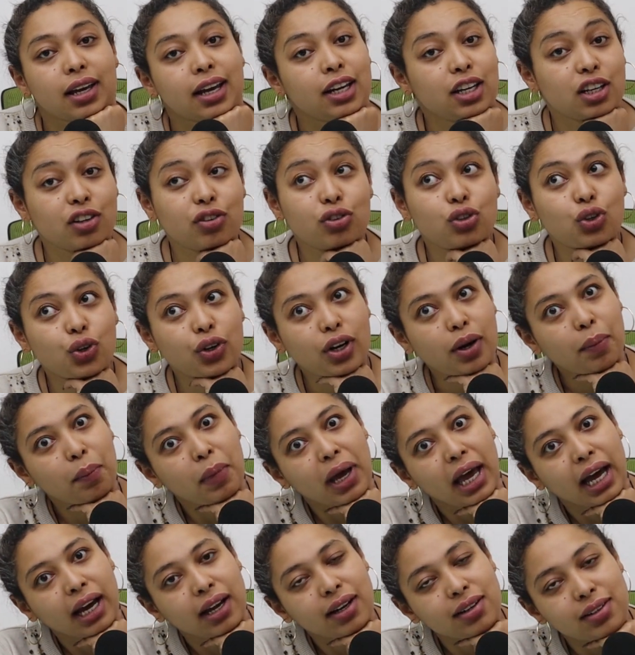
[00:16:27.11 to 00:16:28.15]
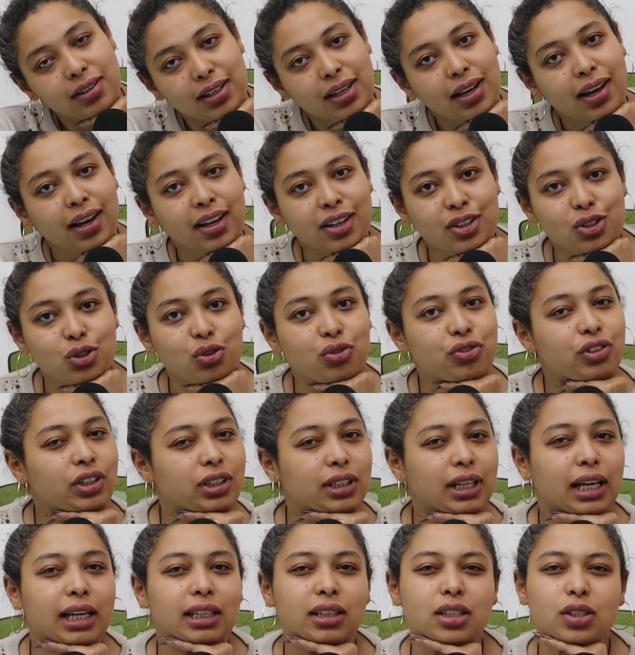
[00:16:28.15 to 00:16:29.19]
And if you're a man and you feel
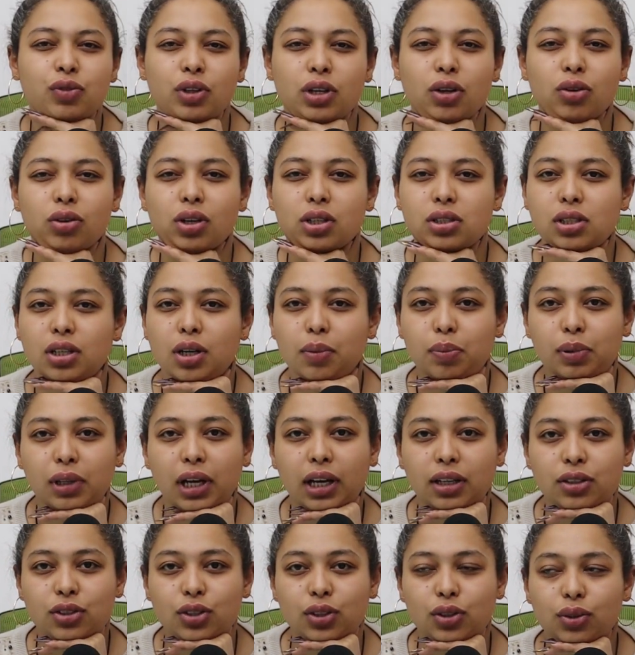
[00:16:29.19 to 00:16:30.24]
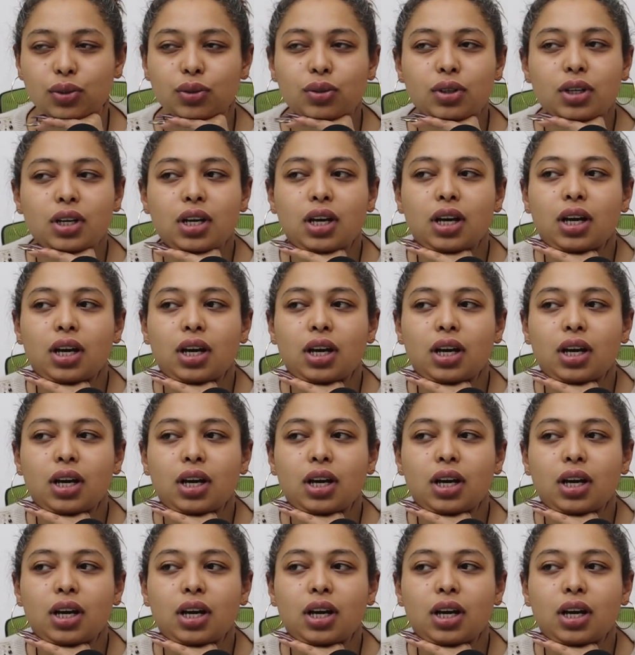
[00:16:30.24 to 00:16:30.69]
like this video doesn't apply to you,